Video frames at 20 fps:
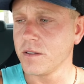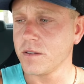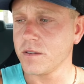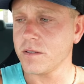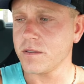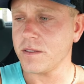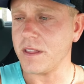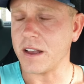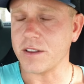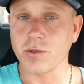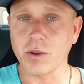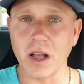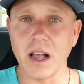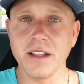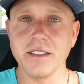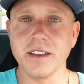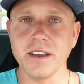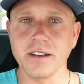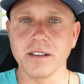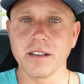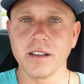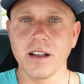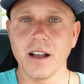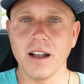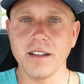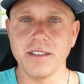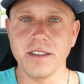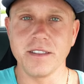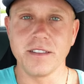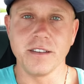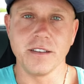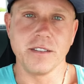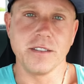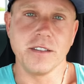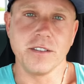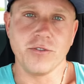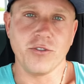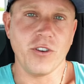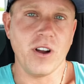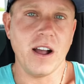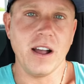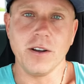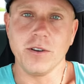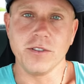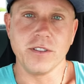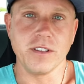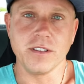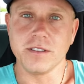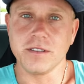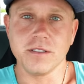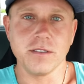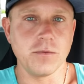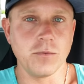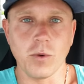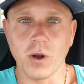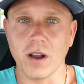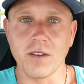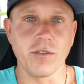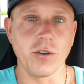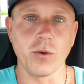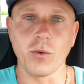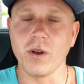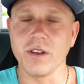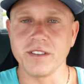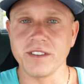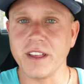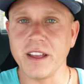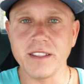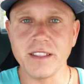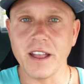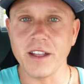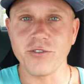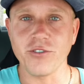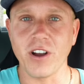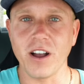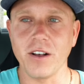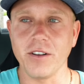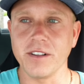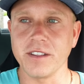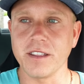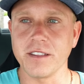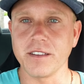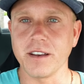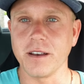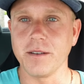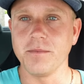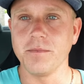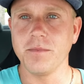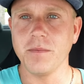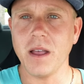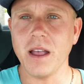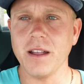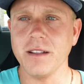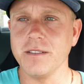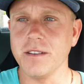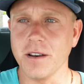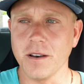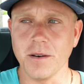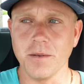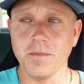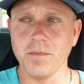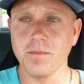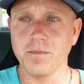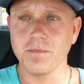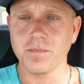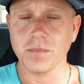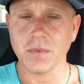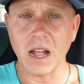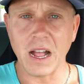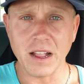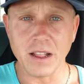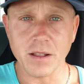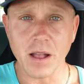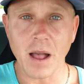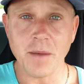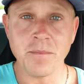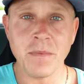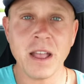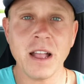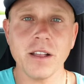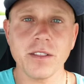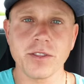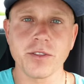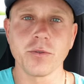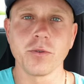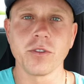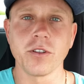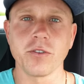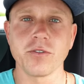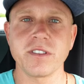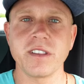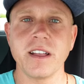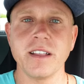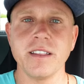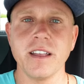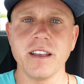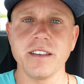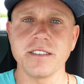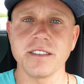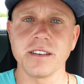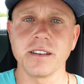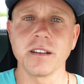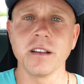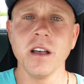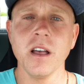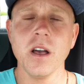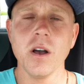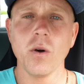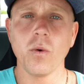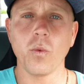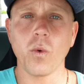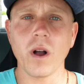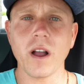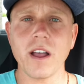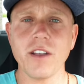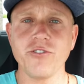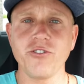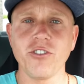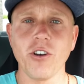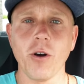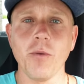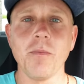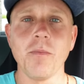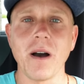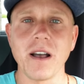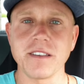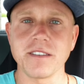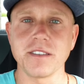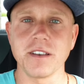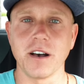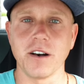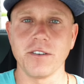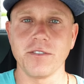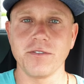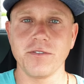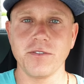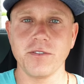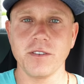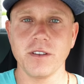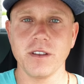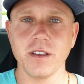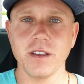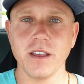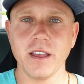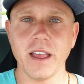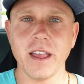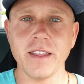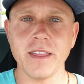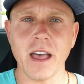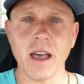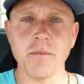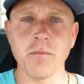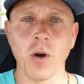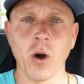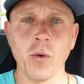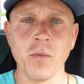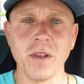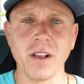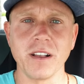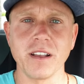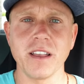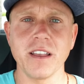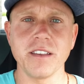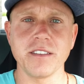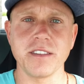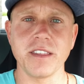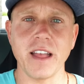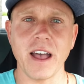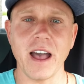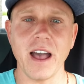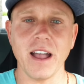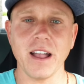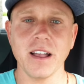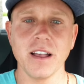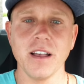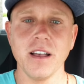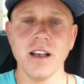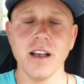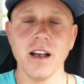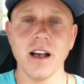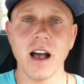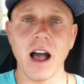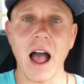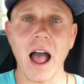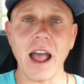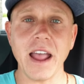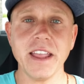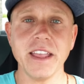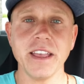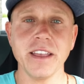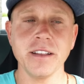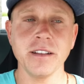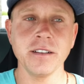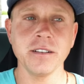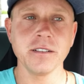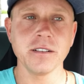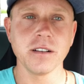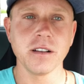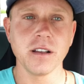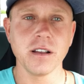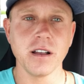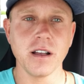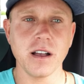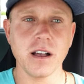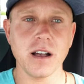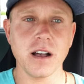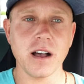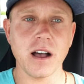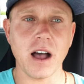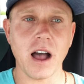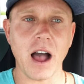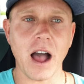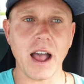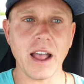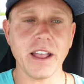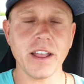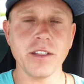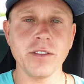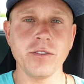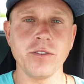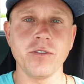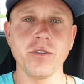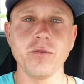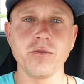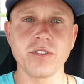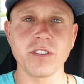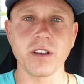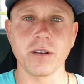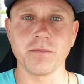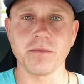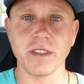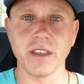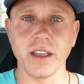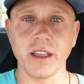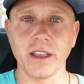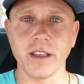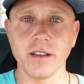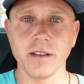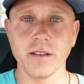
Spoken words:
that's what I did. I did the trial, whatever it was, 10-day trial at the time. And I made it through those 10 days. And what I showed myself in that moment is that I can do something